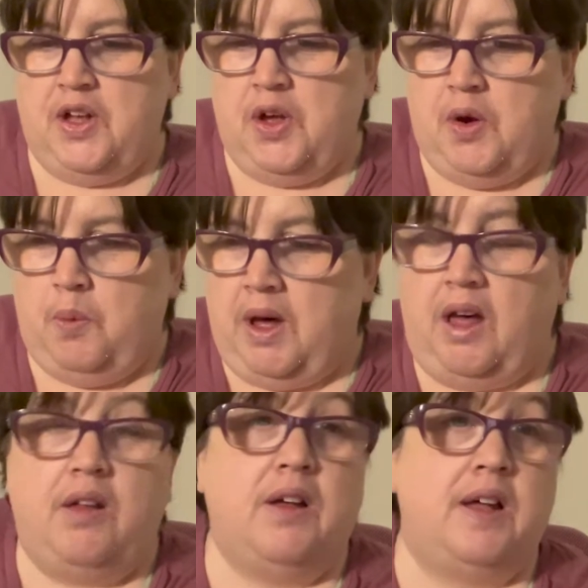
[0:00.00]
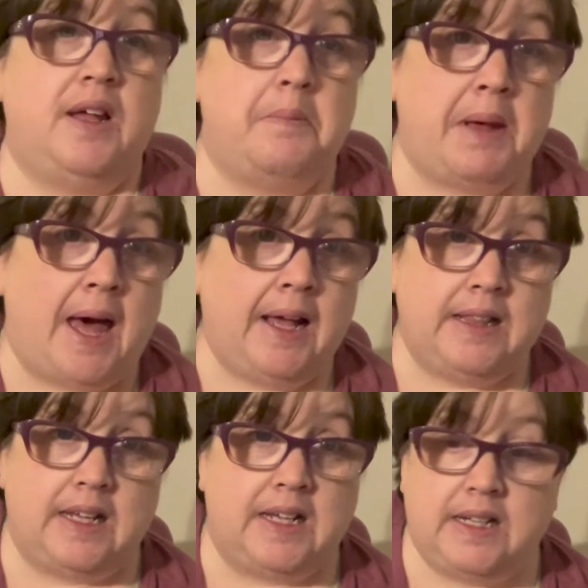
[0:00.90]
Well, back
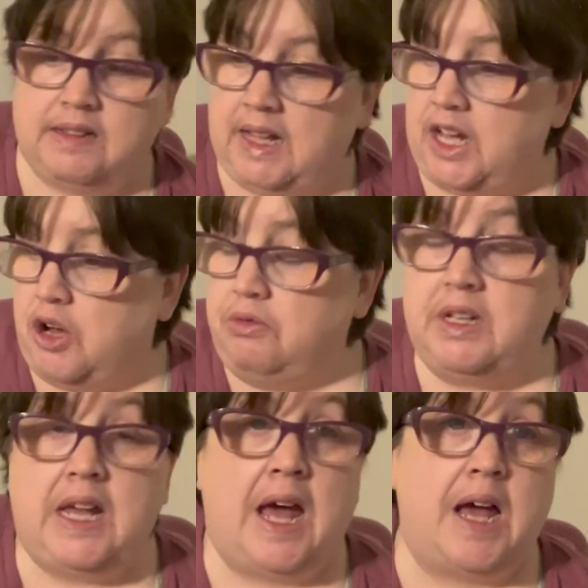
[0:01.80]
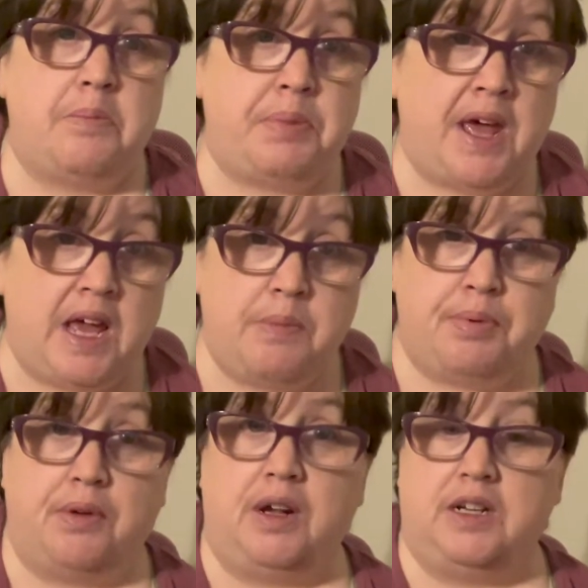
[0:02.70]
then, they only had
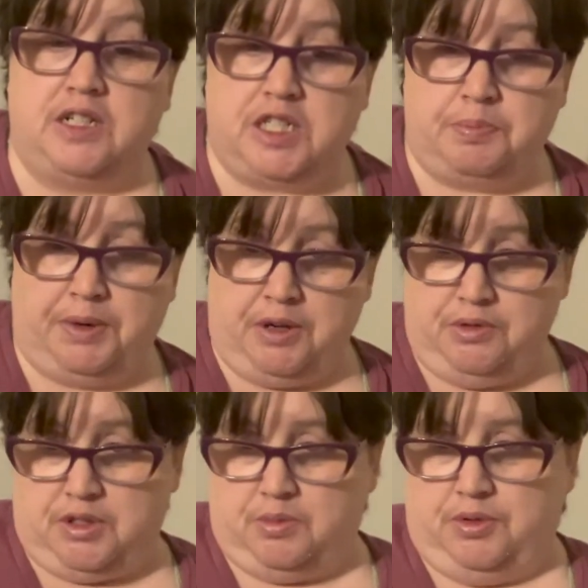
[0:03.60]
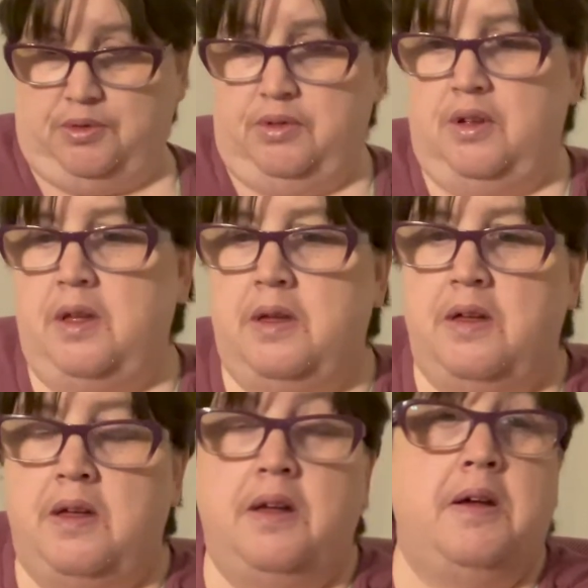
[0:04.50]
paper and disposable
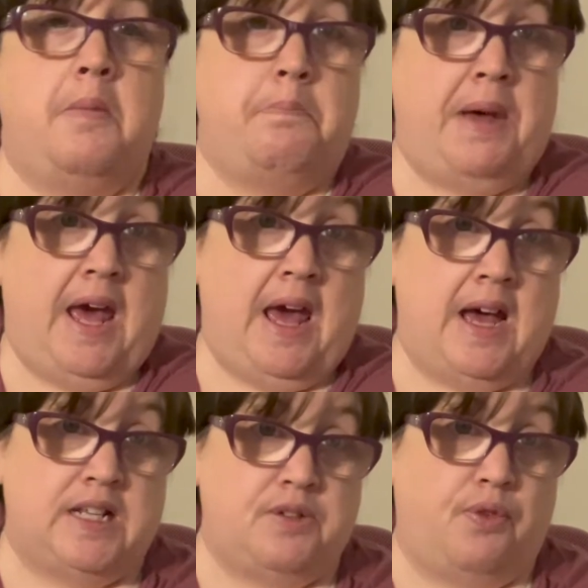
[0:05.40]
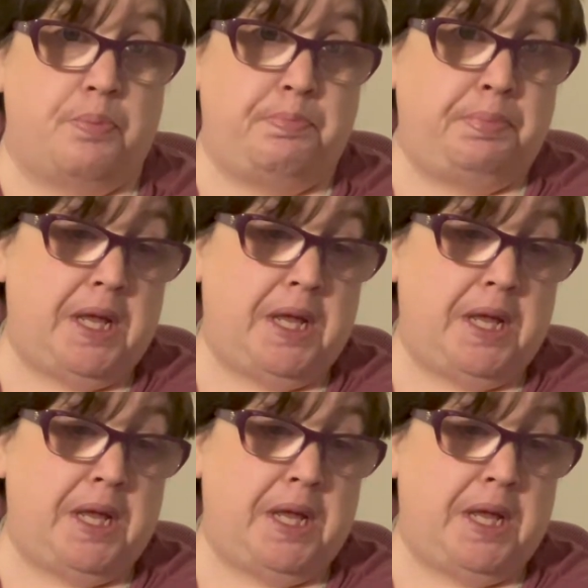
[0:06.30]
pads for pee